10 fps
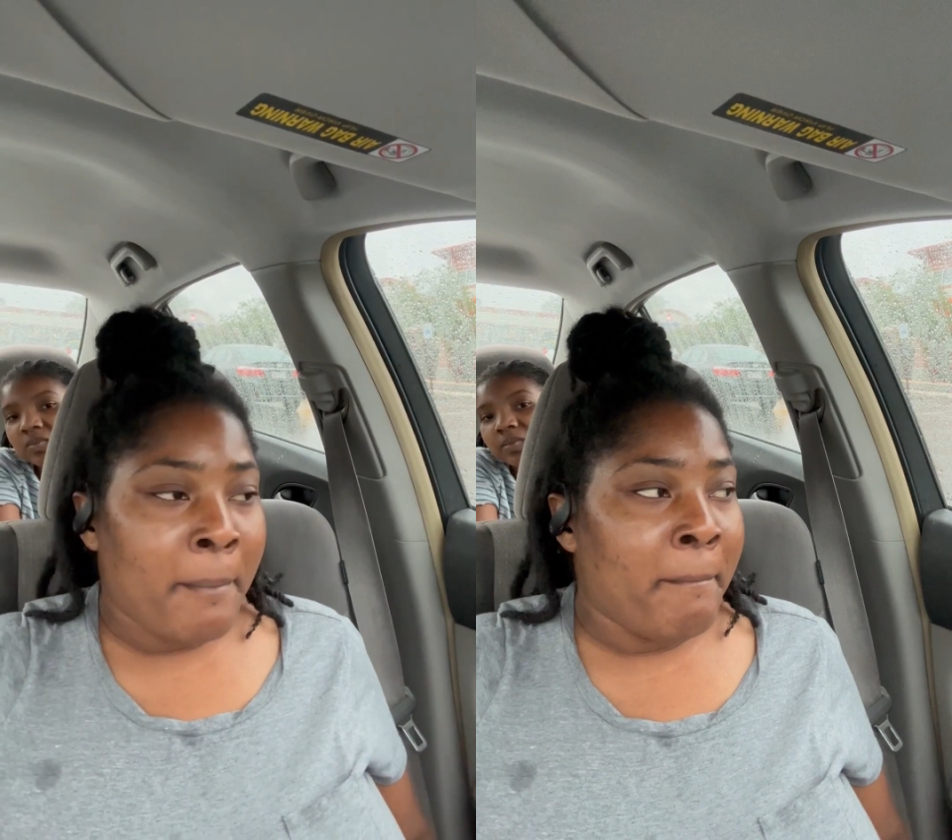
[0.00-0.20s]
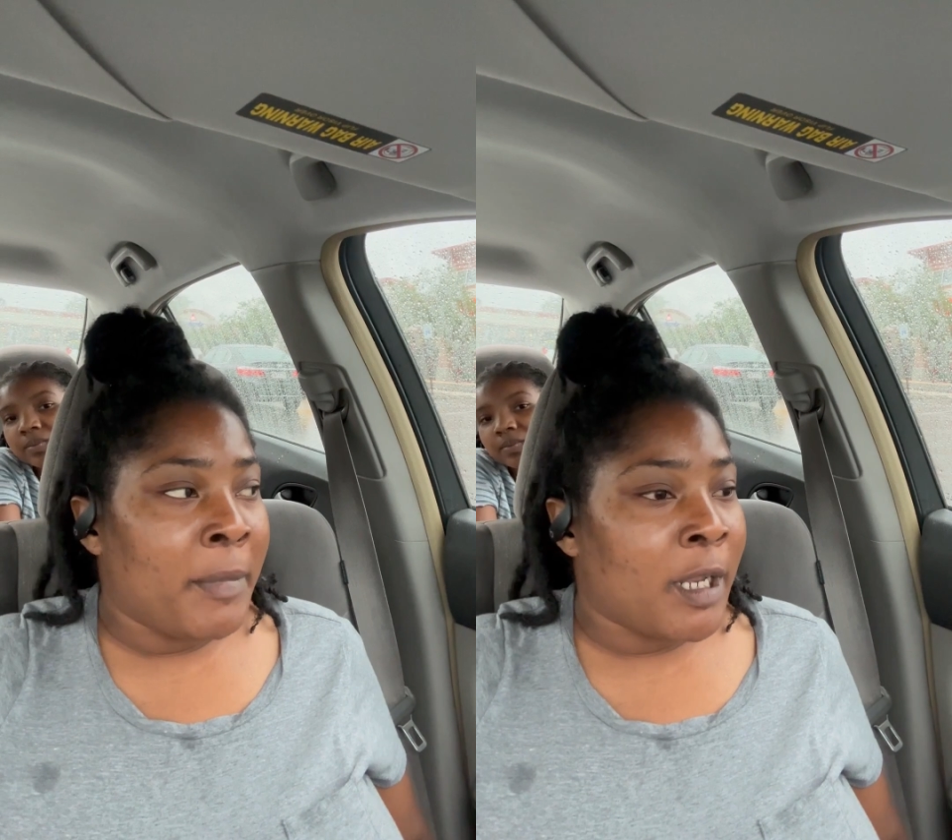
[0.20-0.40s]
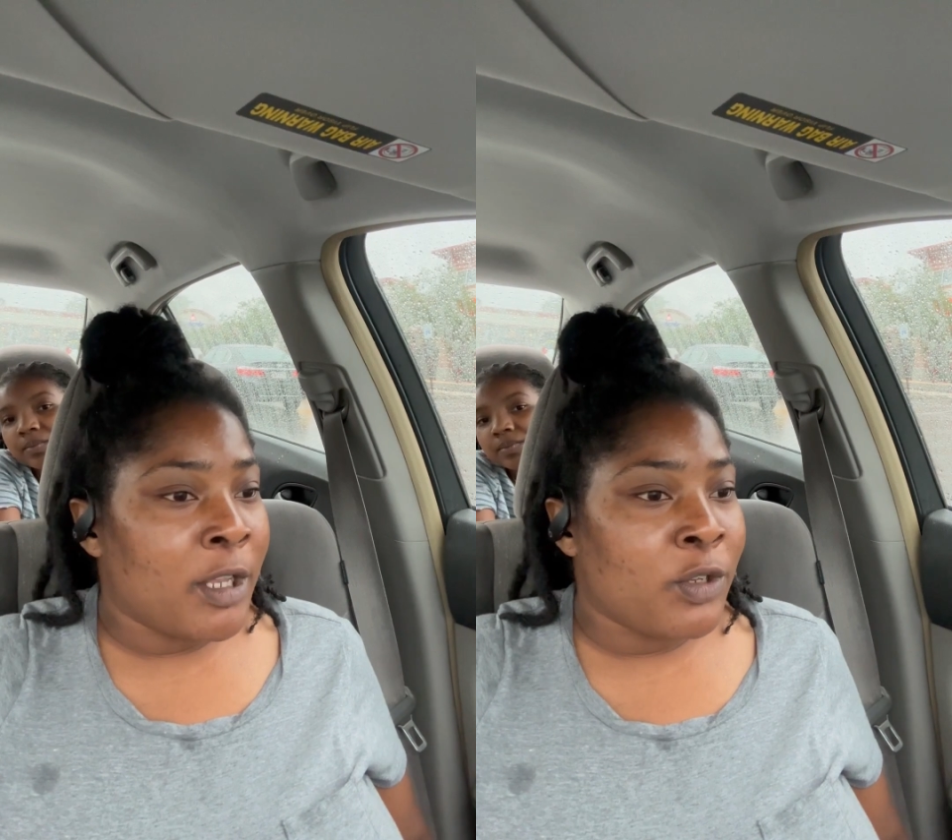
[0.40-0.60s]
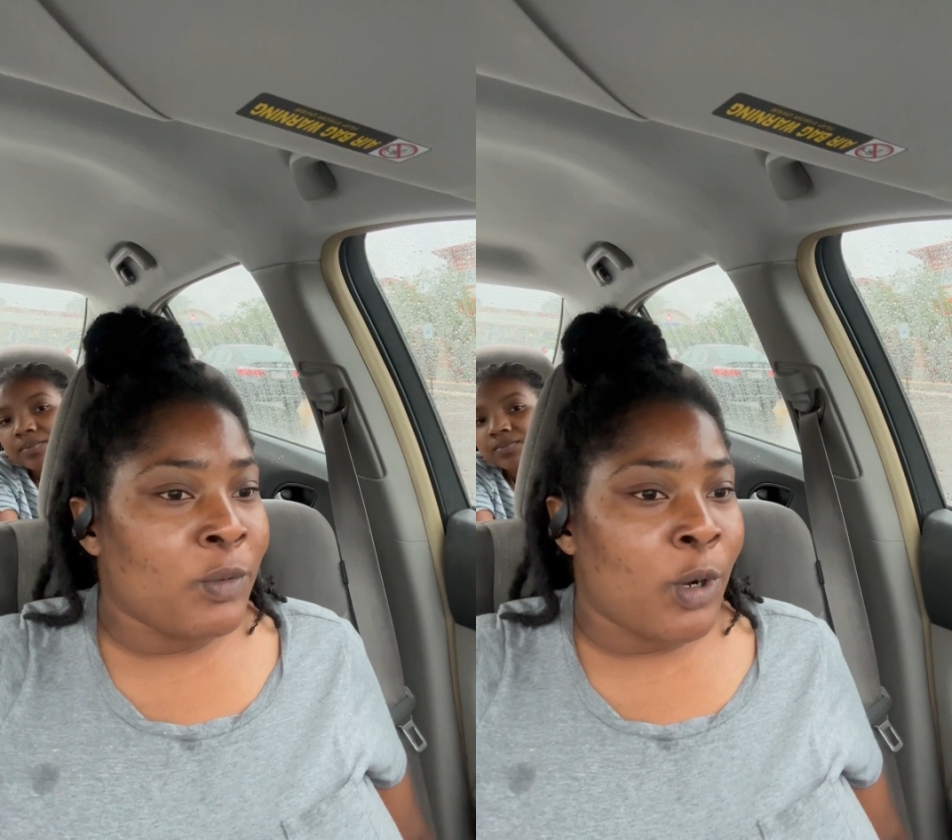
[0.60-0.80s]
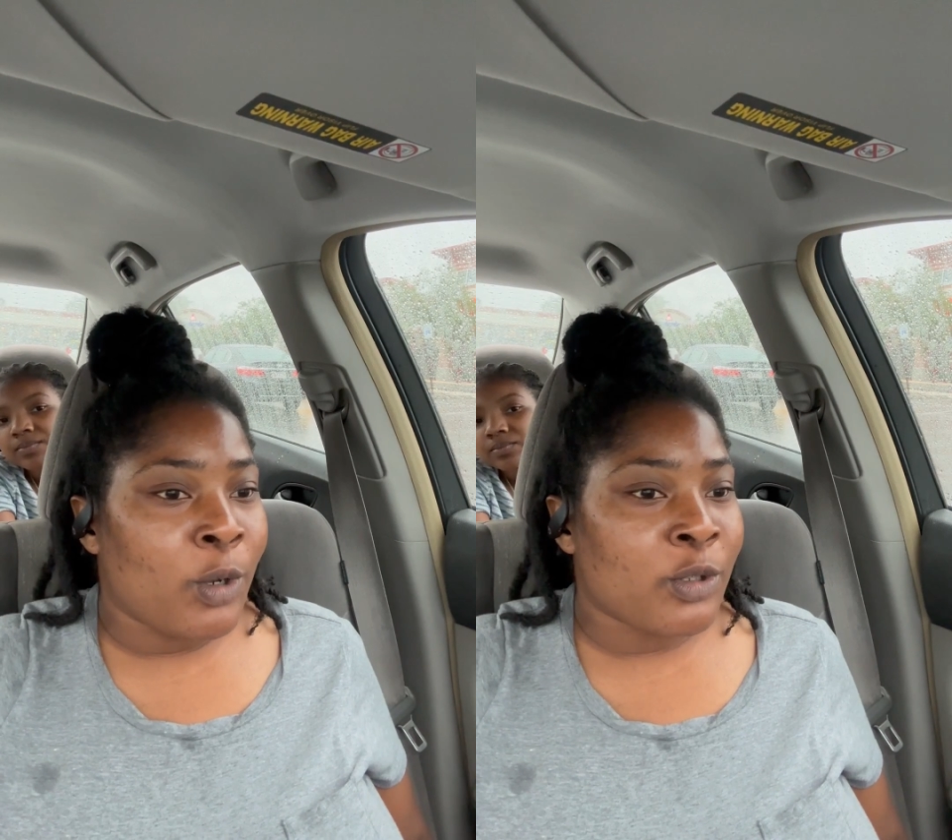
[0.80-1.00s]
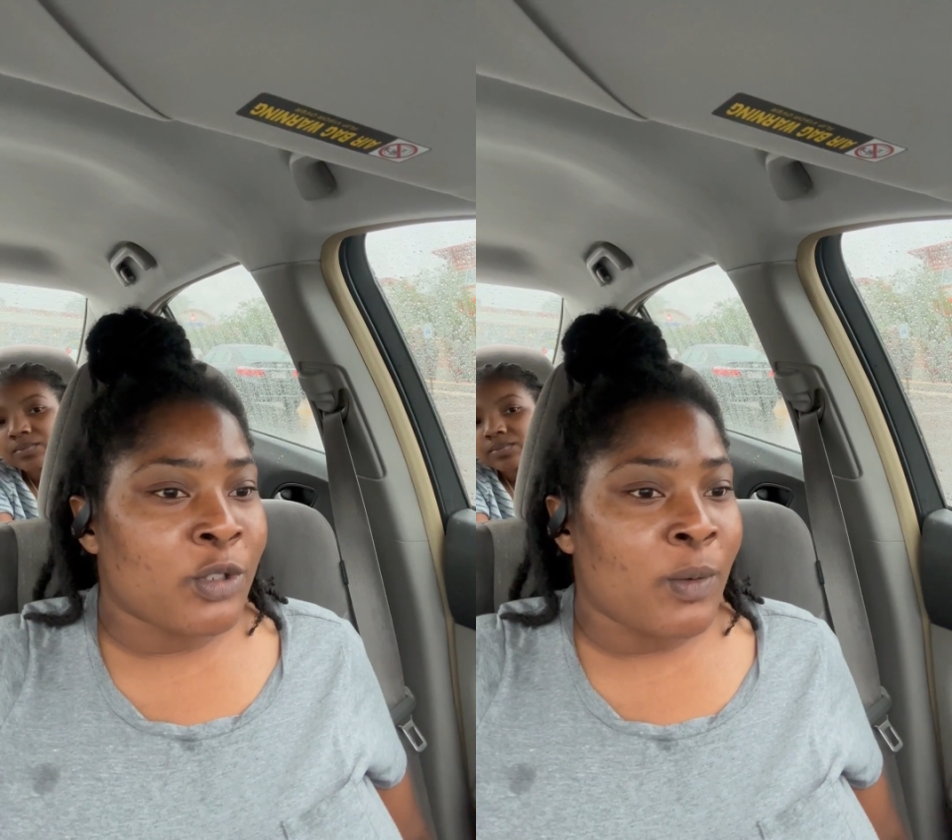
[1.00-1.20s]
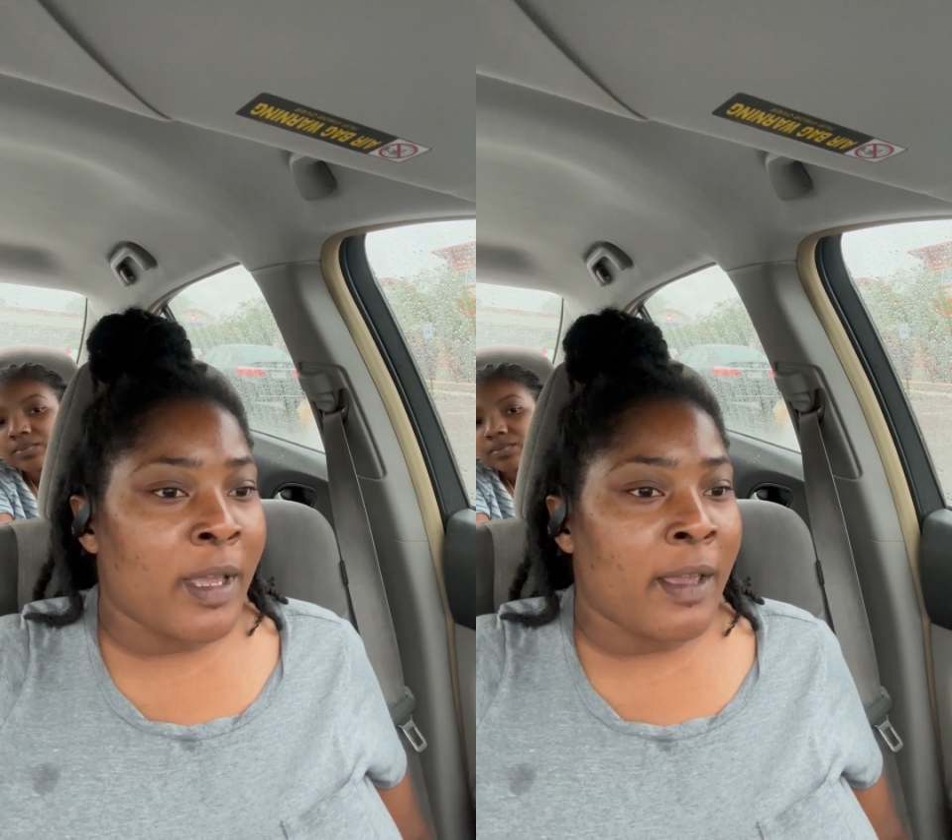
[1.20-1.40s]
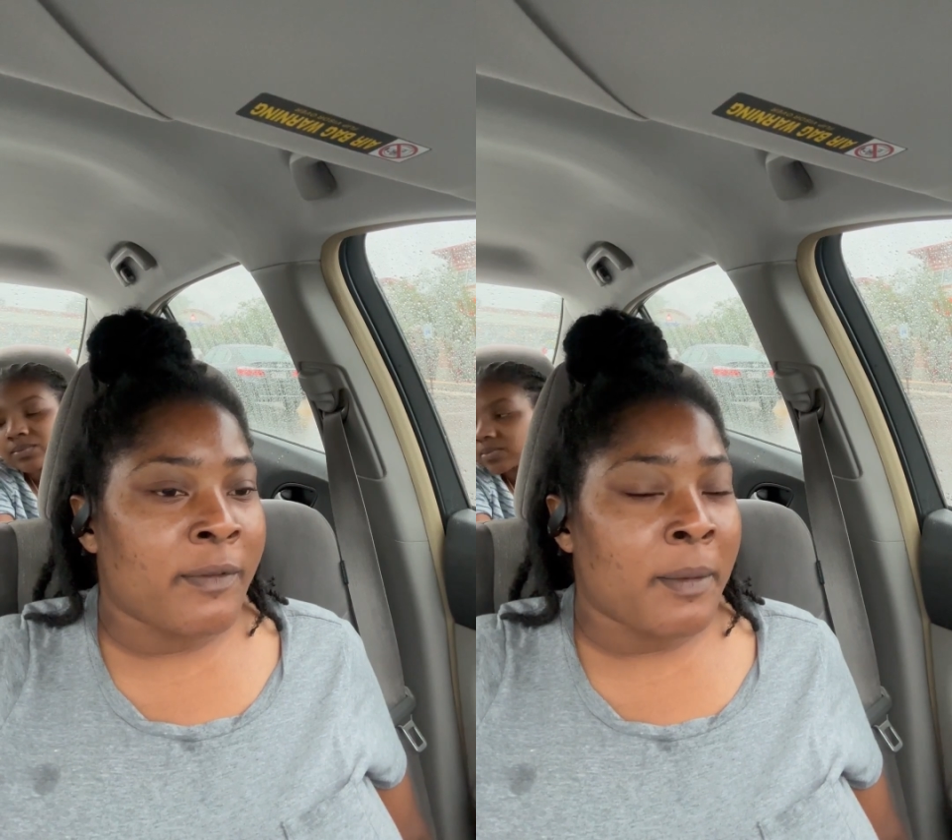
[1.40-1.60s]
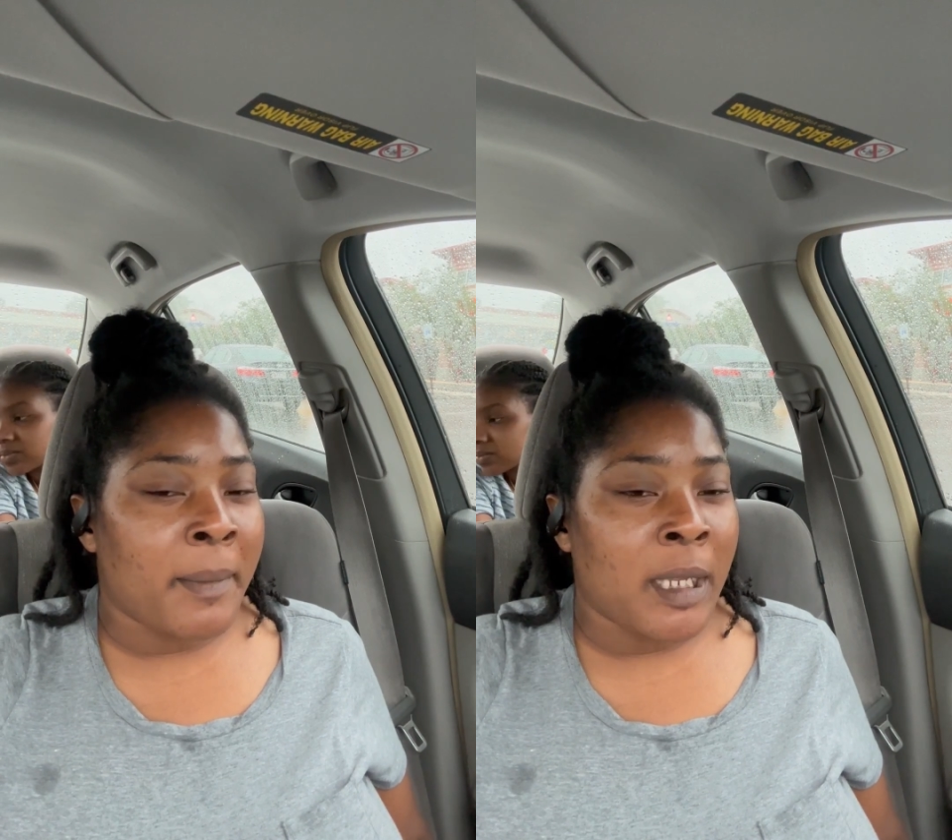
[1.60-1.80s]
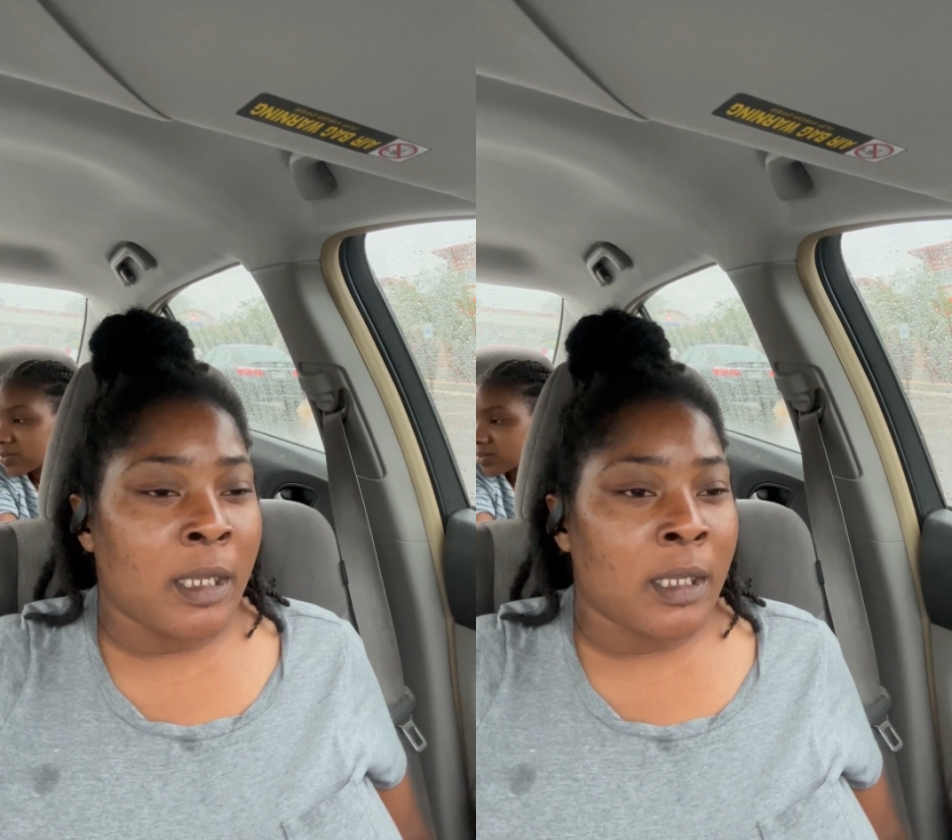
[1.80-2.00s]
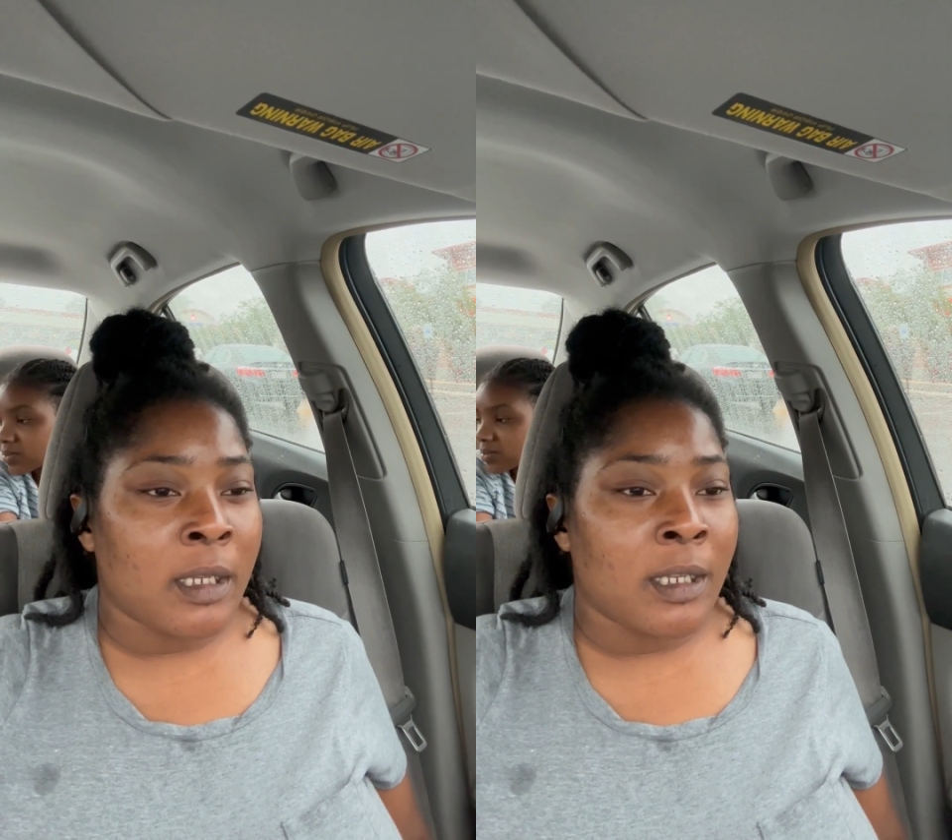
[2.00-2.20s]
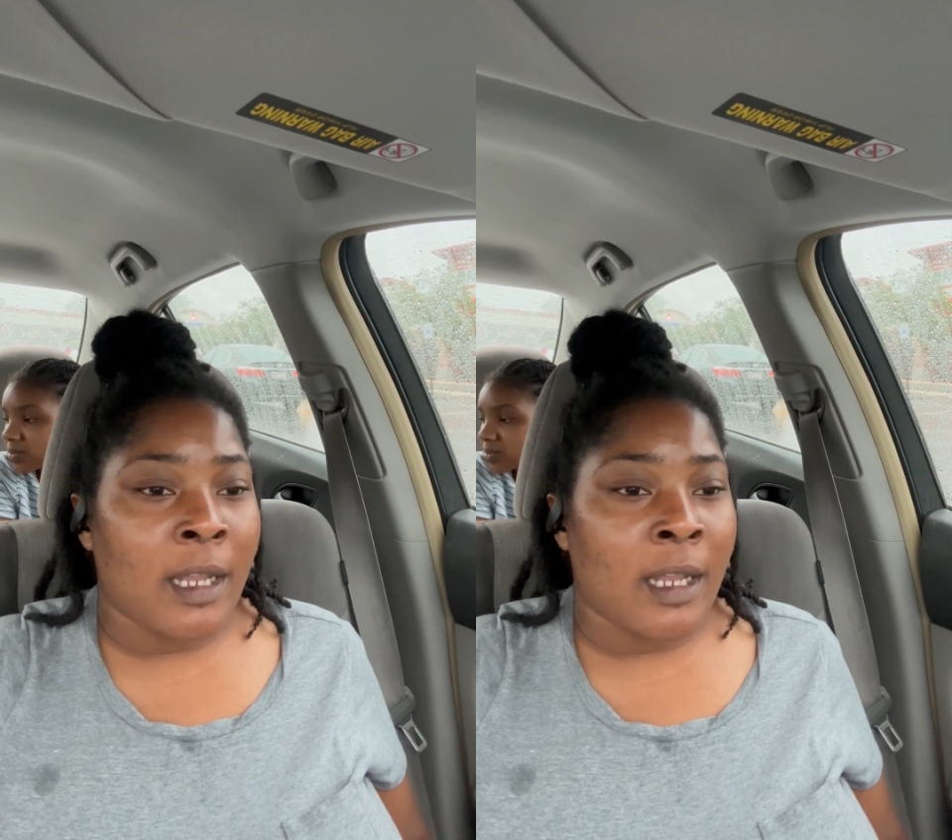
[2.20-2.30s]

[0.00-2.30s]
but I do also have to make it.